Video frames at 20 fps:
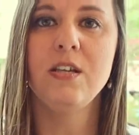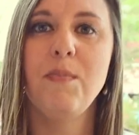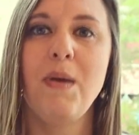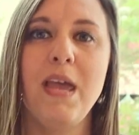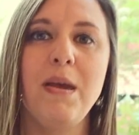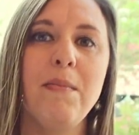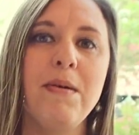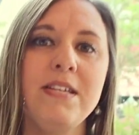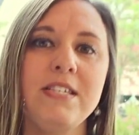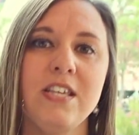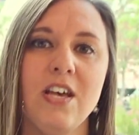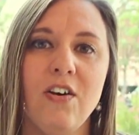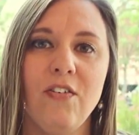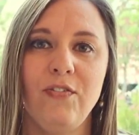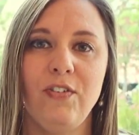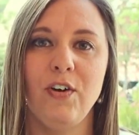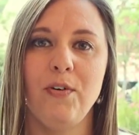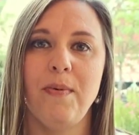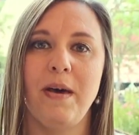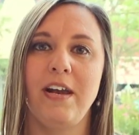To make
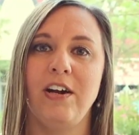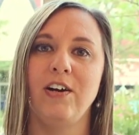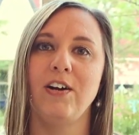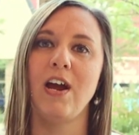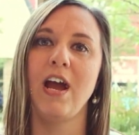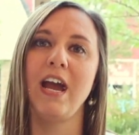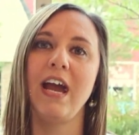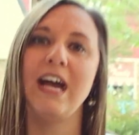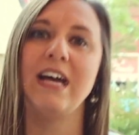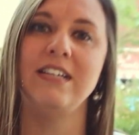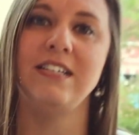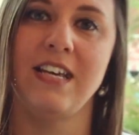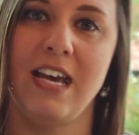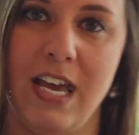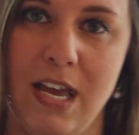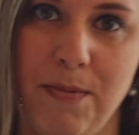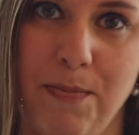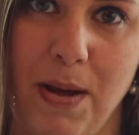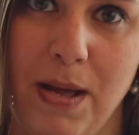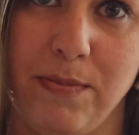myself feel better, I got
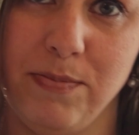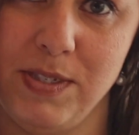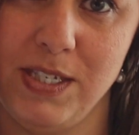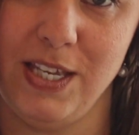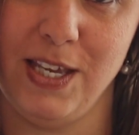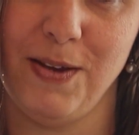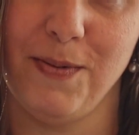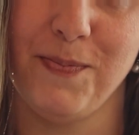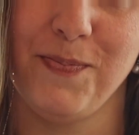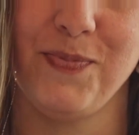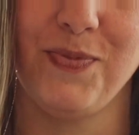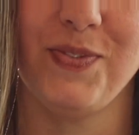Diet Pepsi.